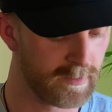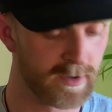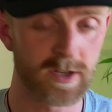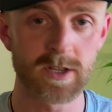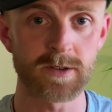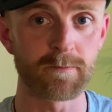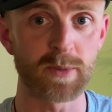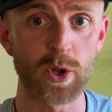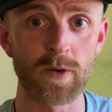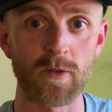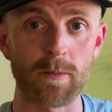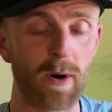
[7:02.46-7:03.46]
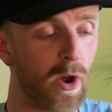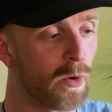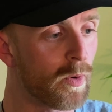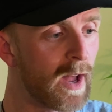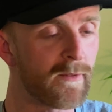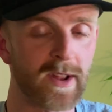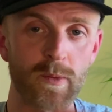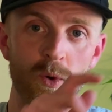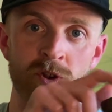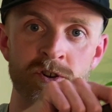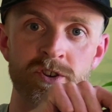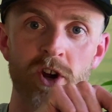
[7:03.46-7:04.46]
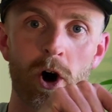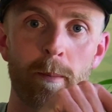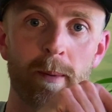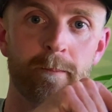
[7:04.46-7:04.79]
It's a beautiful bottle, lovely wooden top.